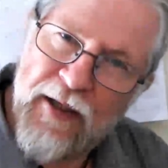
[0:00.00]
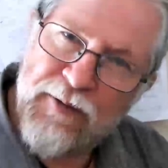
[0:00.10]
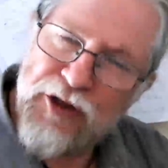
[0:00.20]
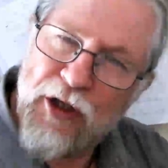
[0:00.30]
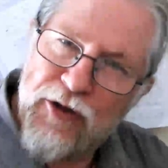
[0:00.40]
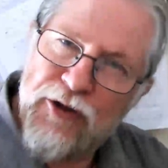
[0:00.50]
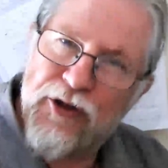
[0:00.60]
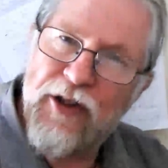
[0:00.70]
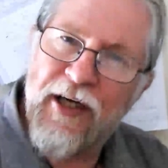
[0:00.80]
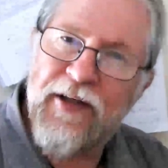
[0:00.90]
stones
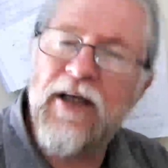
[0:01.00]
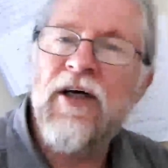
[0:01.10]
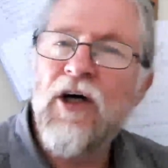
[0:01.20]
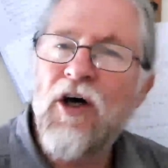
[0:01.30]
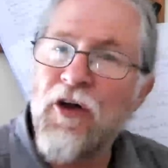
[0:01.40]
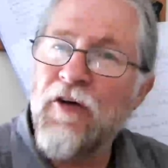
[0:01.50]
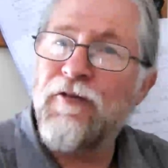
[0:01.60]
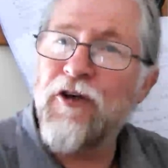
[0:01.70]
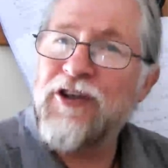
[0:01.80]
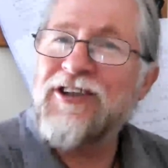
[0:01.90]
together on the
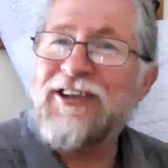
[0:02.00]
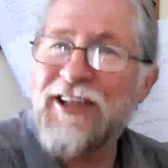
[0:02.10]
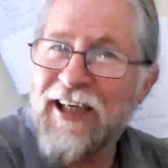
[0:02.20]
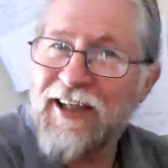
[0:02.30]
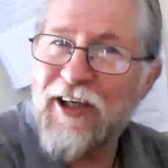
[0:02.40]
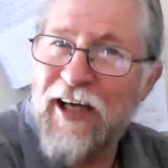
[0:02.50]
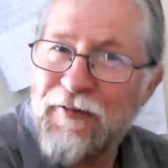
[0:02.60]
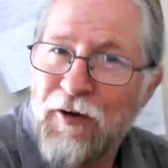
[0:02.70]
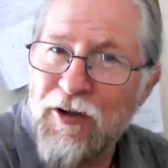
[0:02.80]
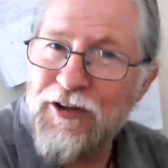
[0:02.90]
first and second
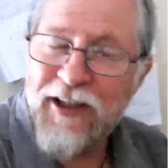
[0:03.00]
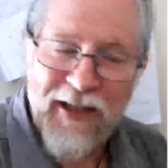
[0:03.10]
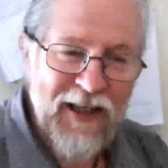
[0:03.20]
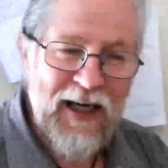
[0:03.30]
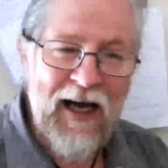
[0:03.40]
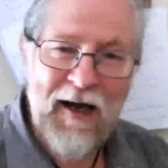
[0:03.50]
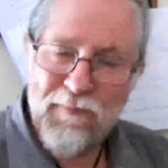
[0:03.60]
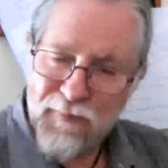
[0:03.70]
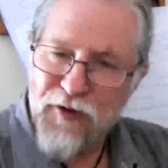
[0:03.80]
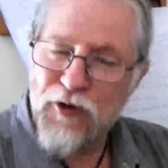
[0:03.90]
levels
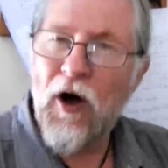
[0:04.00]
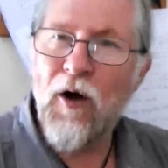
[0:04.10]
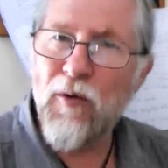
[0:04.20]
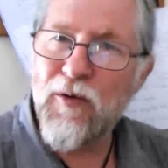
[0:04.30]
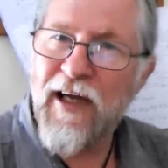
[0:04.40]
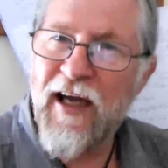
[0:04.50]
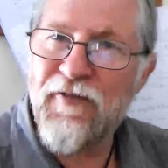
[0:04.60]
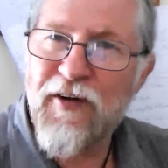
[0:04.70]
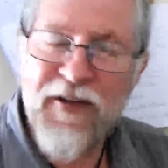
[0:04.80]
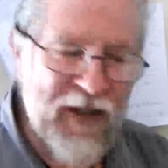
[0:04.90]
to hold
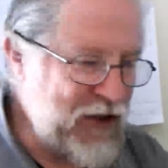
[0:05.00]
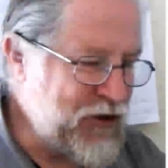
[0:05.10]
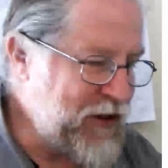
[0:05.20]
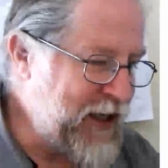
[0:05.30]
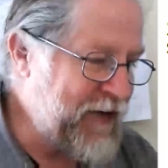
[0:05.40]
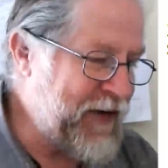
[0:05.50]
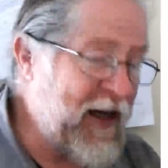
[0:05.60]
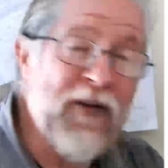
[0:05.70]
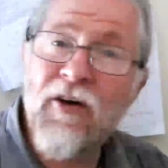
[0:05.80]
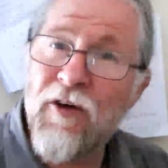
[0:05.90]
everything together,
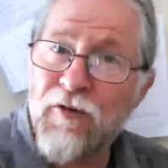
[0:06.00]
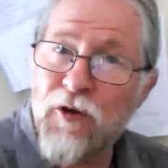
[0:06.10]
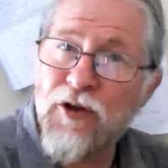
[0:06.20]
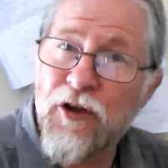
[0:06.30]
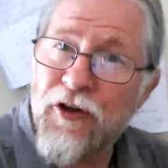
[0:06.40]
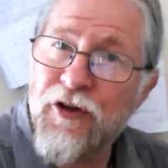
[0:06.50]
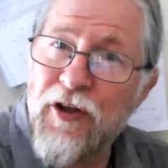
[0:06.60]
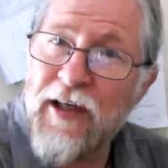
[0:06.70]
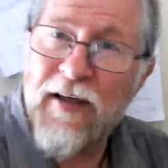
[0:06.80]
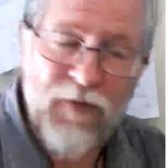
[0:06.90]
and of course on the
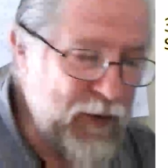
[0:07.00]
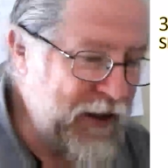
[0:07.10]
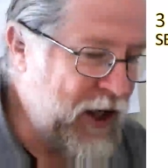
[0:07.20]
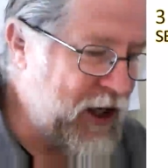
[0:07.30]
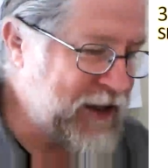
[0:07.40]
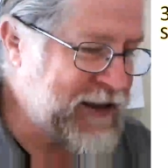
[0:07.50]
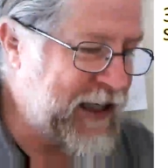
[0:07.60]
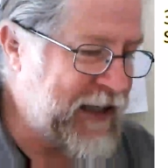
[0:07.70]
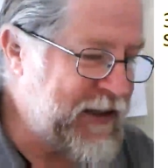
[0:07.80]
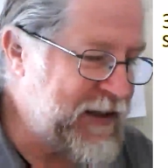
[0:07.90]
third level where the last
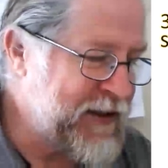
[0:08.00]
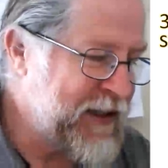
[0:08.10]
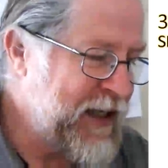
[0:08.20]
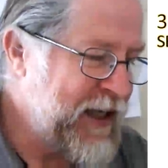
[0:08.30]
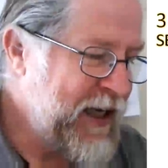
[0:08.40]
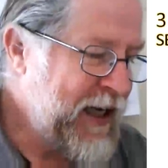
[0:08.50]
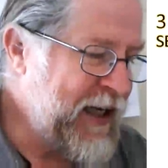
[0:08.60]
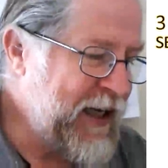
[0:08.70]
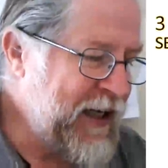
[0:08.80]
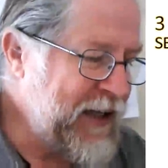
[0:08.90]
slate is.
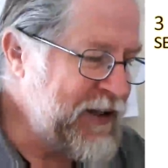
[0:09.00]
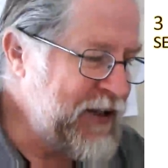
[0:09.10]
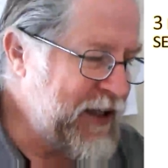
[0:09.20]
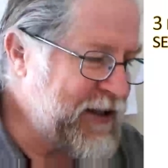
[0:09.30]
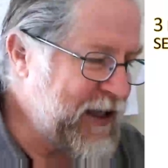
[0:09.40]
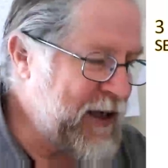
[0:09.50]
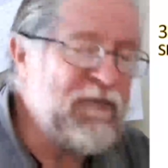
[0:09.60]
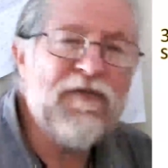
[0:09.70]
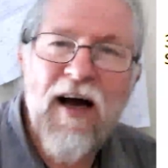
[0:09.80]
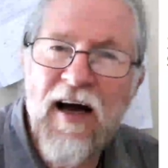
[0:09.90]
And I had to get
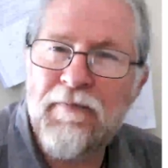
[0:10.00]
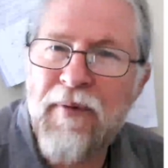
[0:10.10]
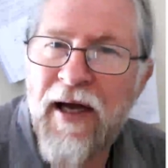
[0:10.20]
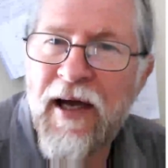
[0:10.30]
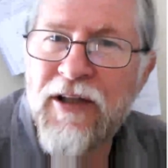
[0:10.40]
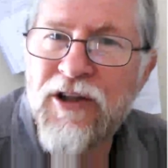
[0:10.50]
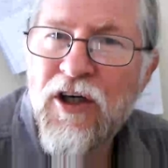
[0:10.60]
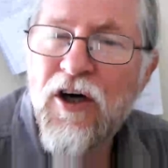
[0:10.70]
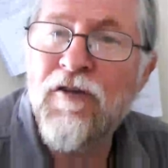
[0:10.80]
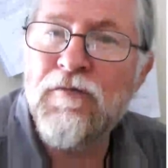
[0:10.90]
5 bags
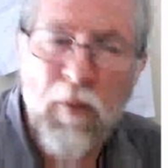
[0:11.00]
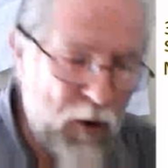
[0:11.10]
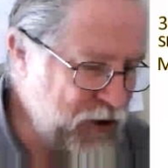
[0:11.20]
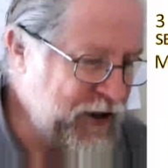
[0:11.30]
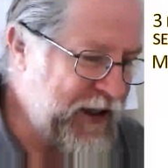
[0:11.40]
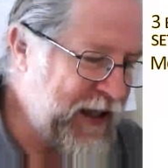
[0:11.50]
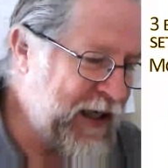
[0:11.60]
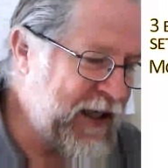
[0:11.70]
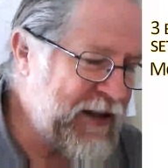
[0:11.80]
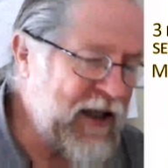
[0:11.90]
of mortar
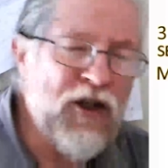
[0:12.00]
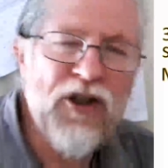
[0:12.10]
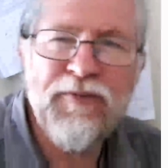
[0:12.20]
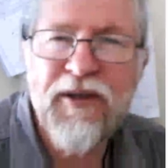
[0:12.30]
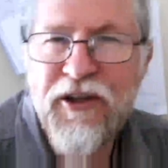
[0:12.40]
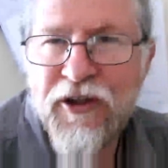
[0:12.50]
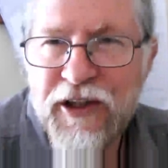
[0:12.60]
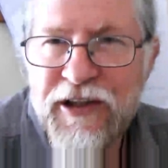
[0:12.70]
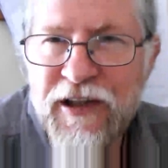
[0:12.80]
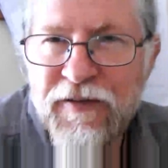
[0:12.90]
there, and that cost me
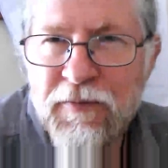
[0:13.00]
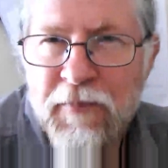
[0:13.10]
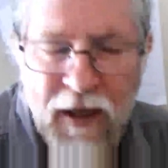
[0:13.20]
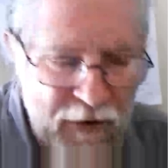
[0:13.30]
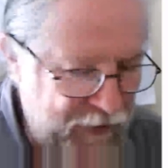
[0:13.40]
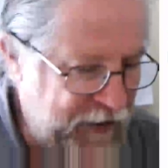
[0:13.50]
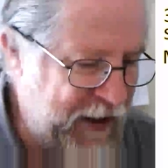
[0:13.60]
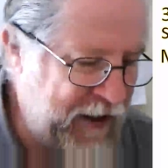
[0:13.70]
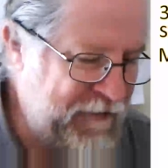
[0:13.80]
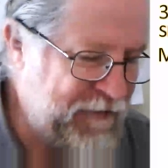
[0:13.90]

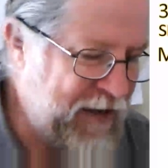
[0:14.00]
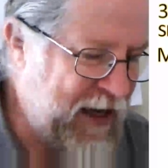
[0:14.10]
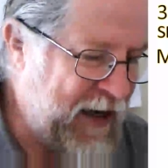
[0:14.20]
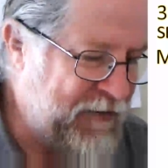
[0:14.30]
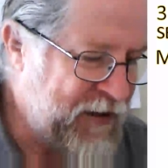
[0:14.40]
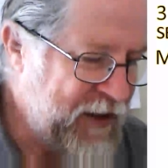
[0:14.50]
£37.85.